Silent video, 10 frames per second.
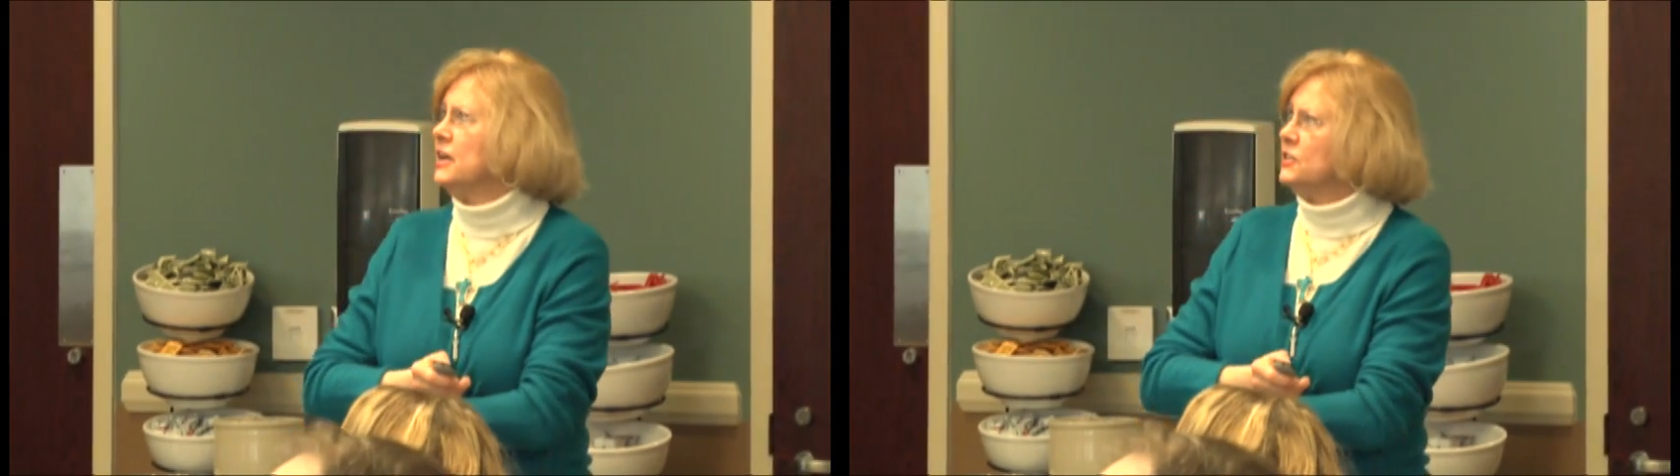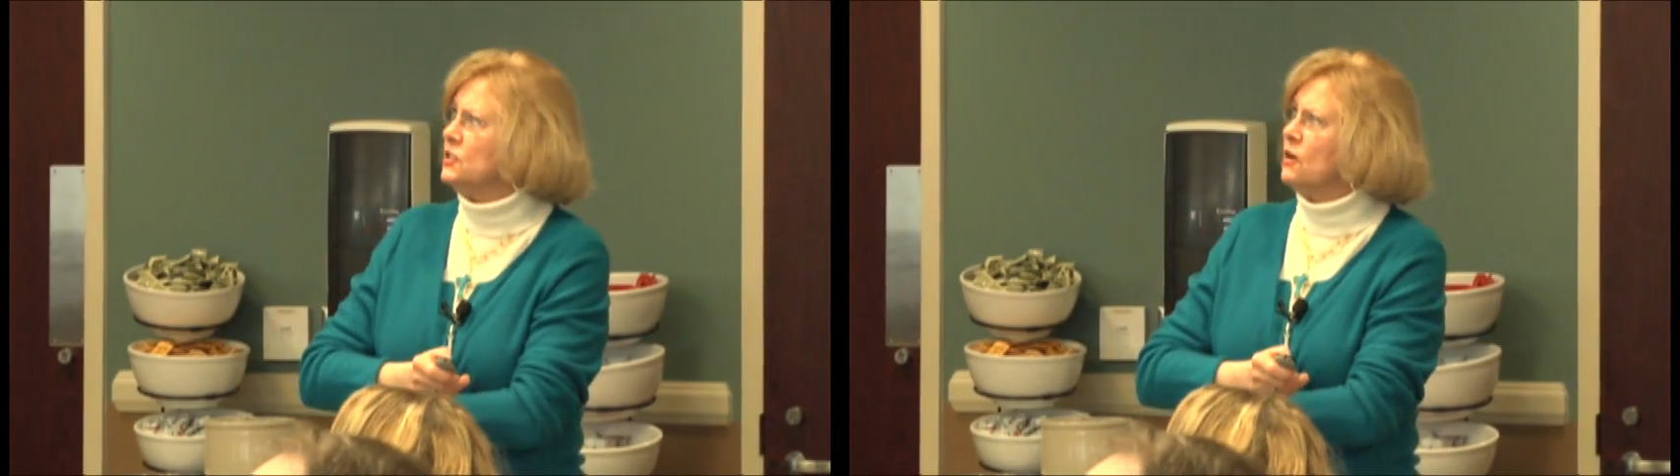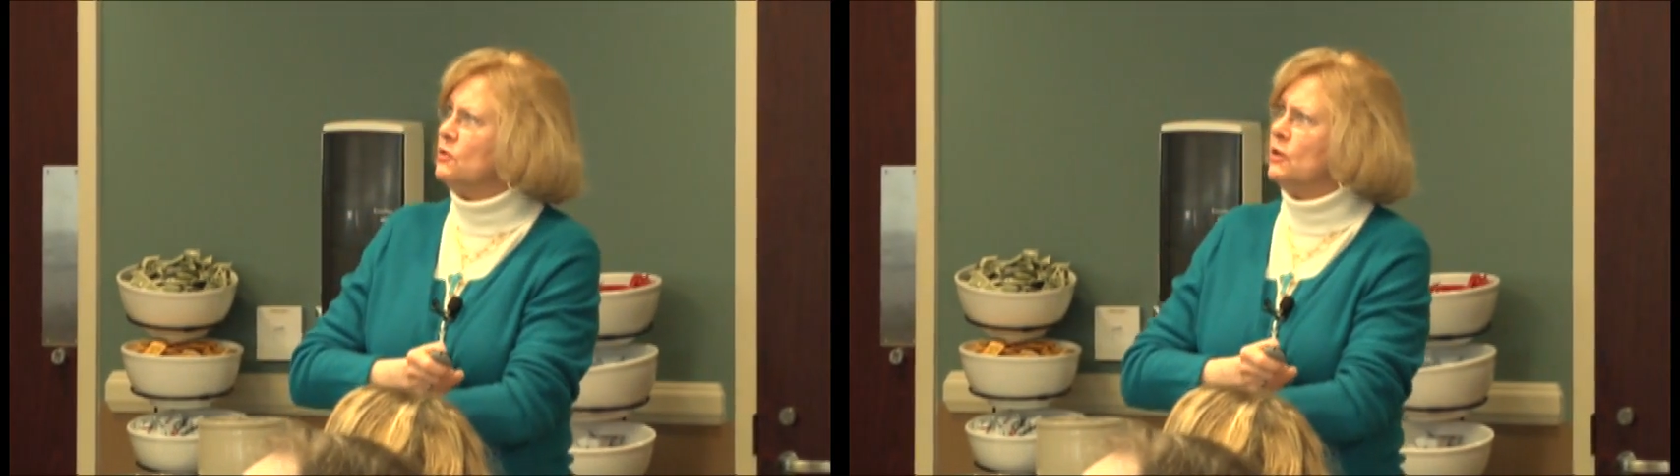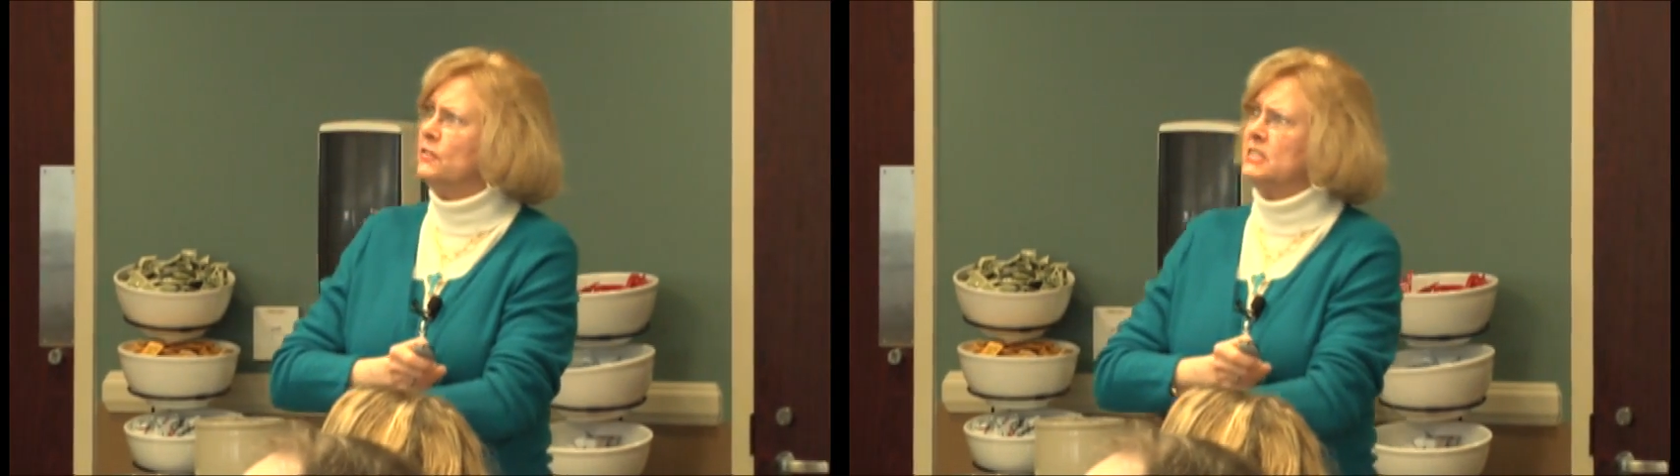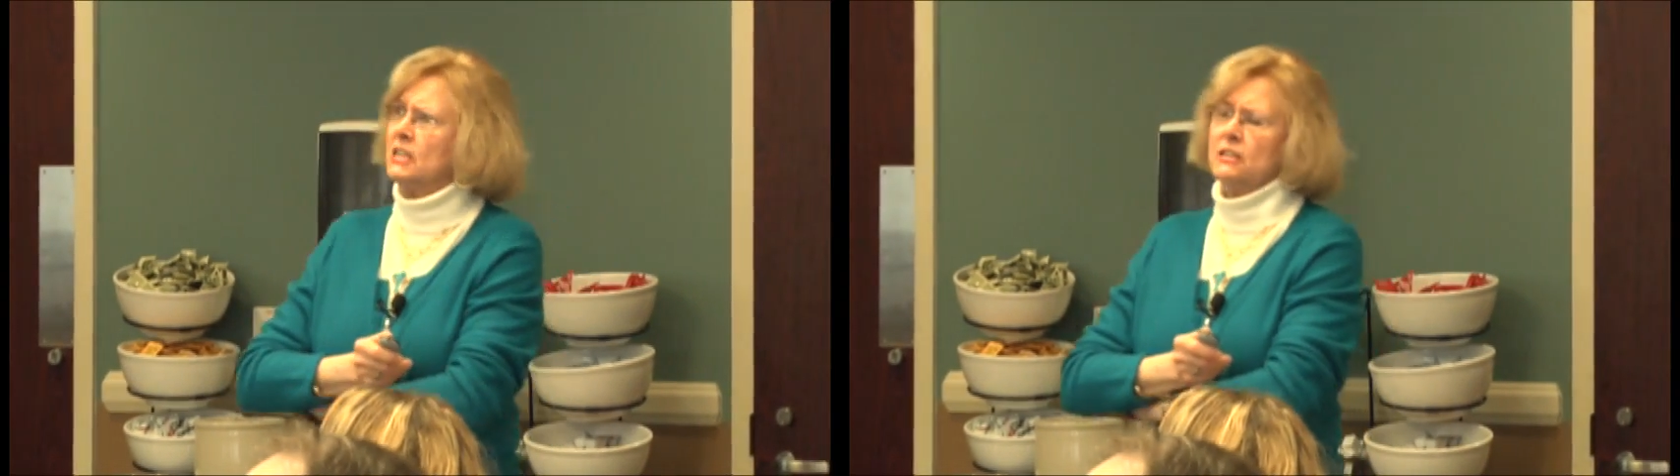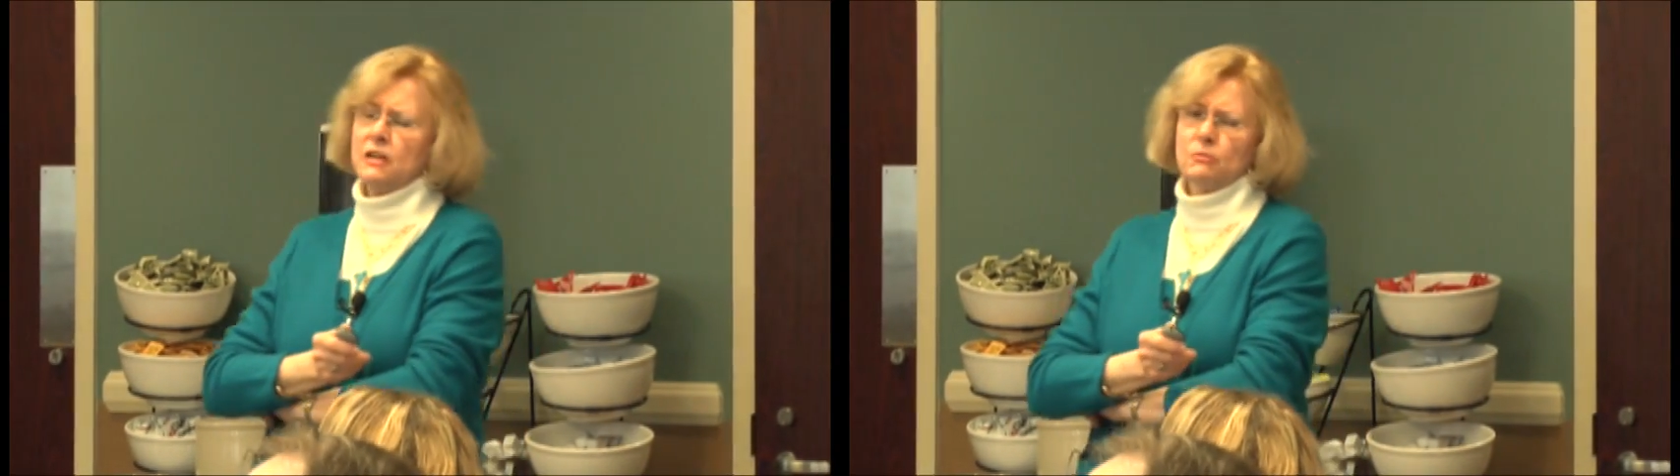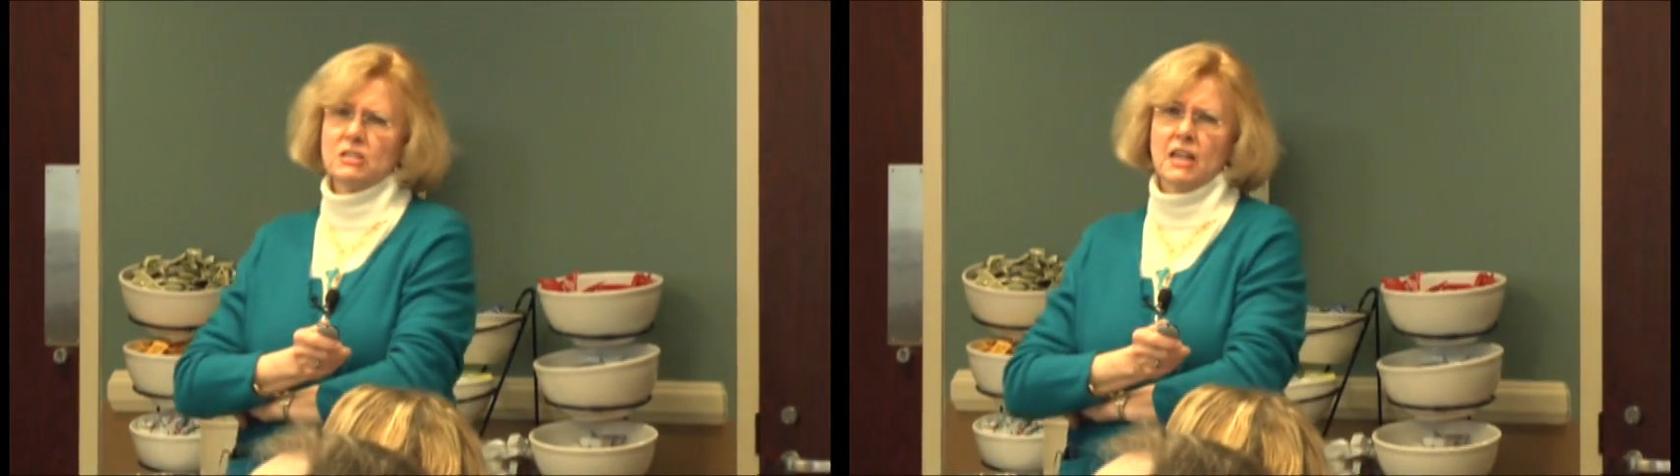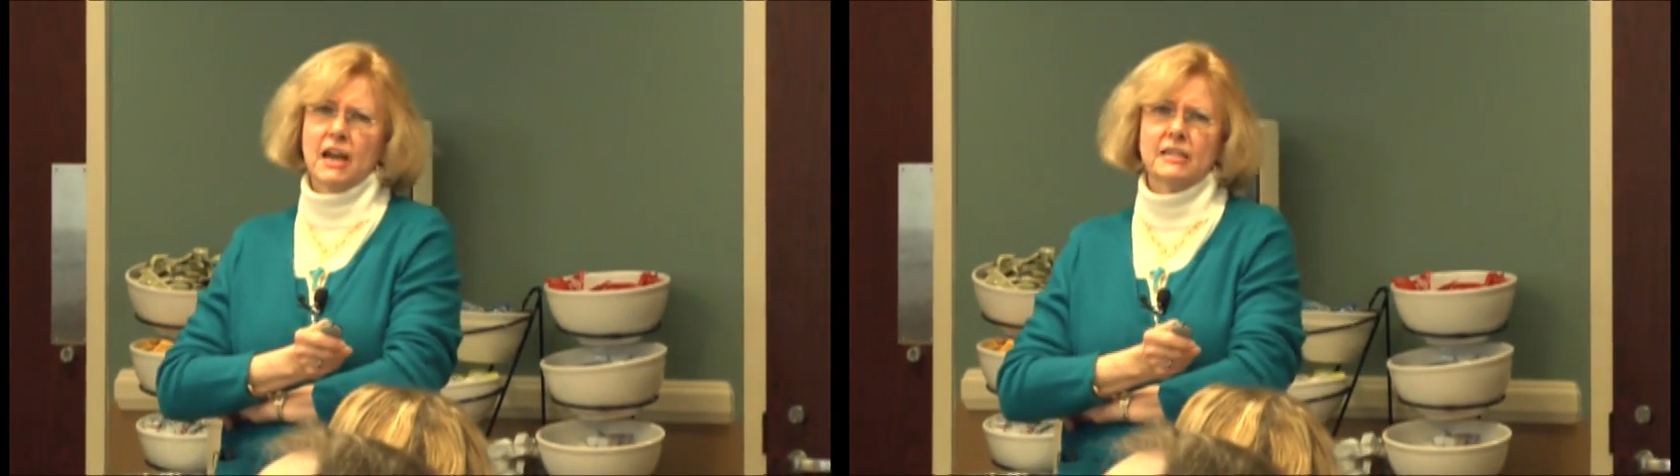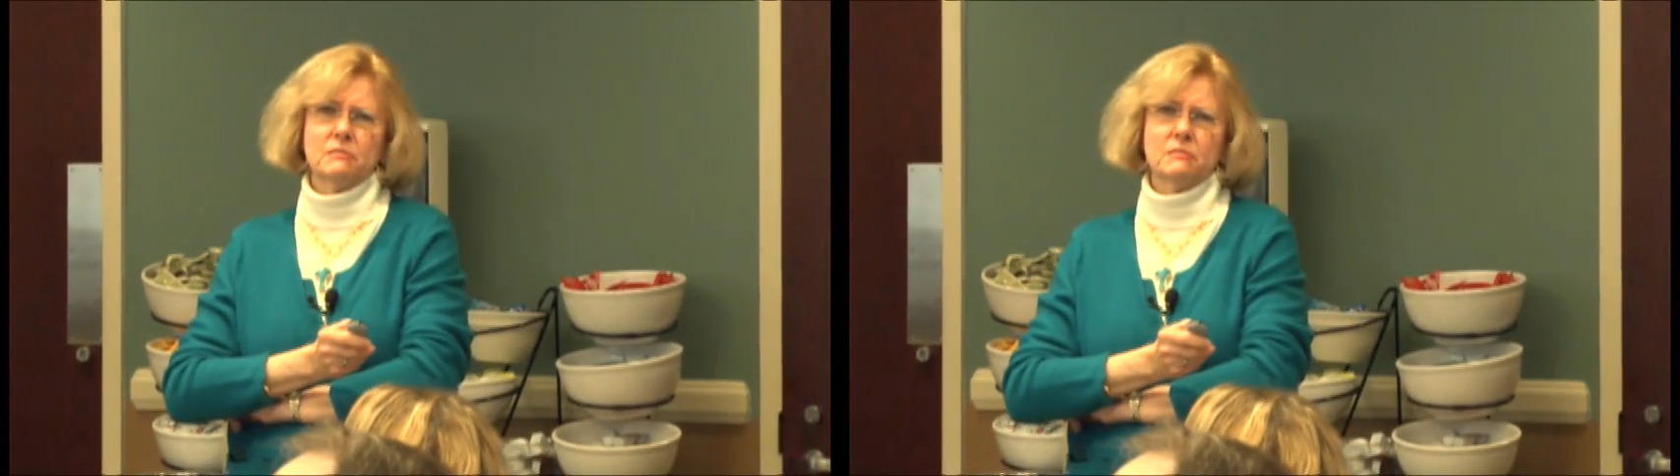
So, you know, a, there was a lot of